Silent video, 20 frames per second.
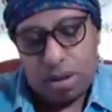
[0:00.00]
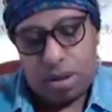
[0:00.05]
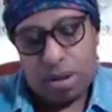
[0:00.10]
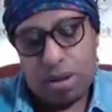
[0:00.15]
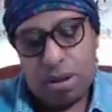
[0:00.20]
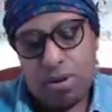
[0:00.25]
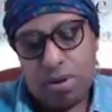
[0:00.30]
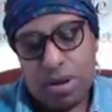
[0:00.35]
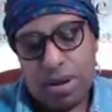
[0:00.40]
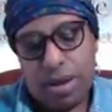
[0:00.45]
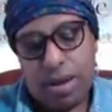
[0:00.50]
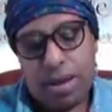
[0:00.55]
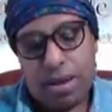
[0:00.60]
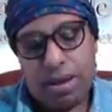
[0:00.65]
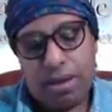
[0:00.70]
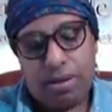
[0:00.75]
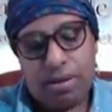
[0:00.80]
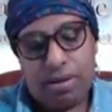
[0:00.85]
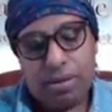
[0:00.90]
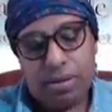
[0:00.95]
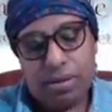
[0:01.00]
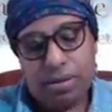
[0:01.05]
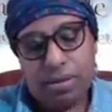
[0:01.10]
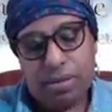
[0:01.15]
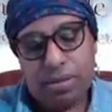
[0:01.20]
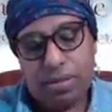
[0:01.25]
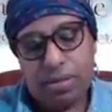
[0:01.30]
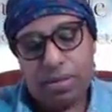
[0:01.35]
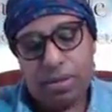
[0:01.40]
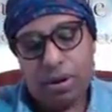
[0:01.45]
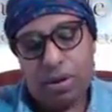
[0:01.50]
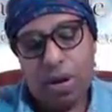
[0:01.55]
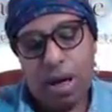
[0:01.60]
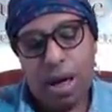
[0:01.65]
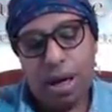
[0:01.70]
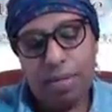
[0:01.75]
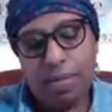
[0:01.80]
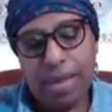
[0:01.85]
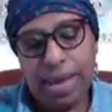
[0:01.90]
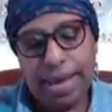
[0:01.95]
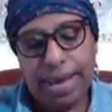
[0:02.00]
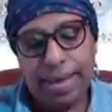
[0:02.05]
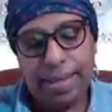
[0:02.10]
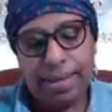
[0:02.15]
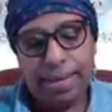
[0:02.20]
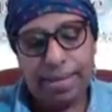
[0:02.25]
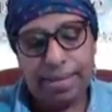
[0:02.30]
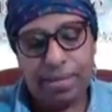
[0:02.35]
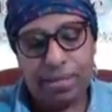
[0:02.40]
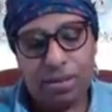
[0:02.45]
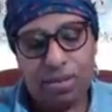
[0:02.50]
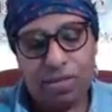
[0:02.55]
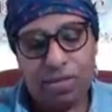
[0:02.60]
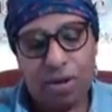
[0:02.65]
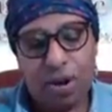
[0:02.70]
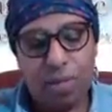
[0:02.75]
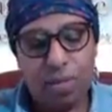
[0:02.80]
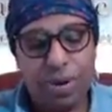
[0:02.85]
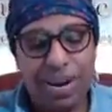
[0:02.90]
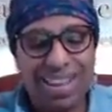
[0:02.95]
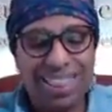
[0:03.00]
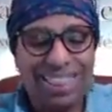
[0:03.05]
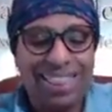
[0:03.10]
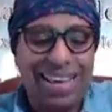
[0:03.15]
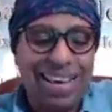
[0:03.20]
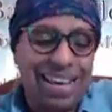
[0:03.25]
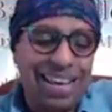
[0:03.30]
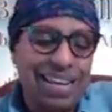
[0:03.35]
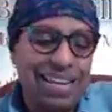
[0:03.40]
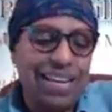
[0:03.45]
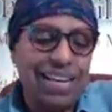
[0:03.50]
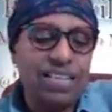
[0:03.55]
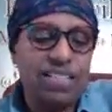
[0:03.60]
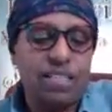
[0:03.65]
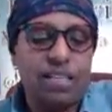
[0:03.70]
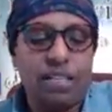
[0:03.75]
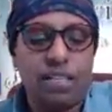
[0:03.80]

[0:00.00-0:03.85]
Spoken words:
Okay, so I'm liking this so far, but I think it needs